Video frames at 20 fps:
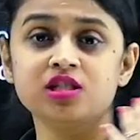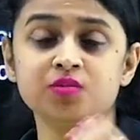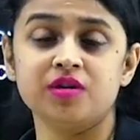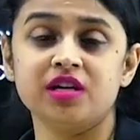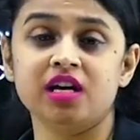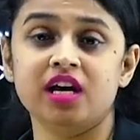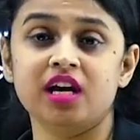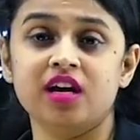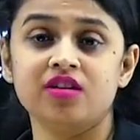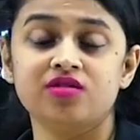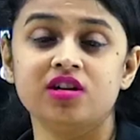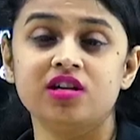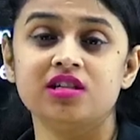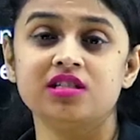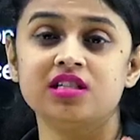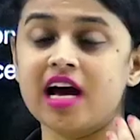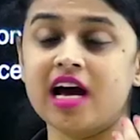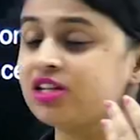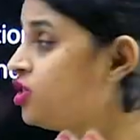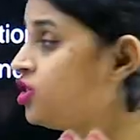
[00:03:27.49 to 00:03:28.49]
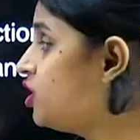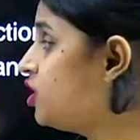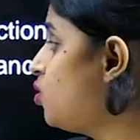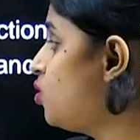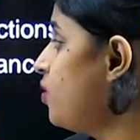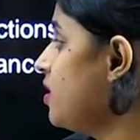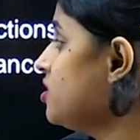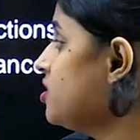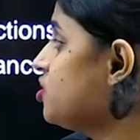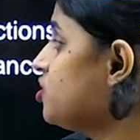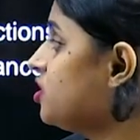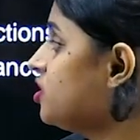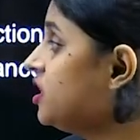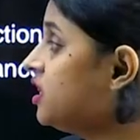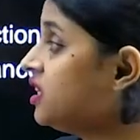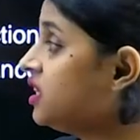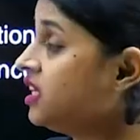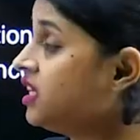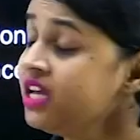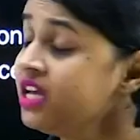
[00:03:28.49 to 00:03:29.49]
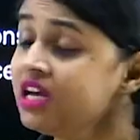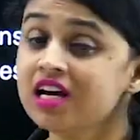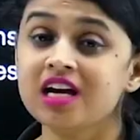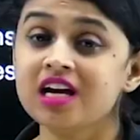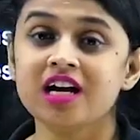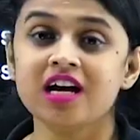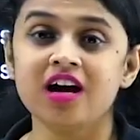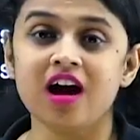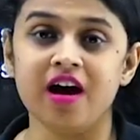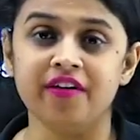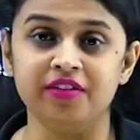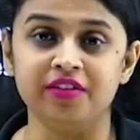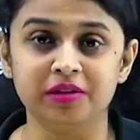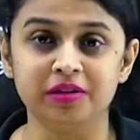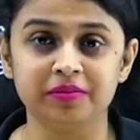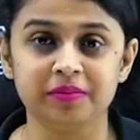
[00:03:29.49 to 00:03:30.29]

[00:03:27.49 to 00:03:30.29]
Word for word: behavior is actually questioning the other.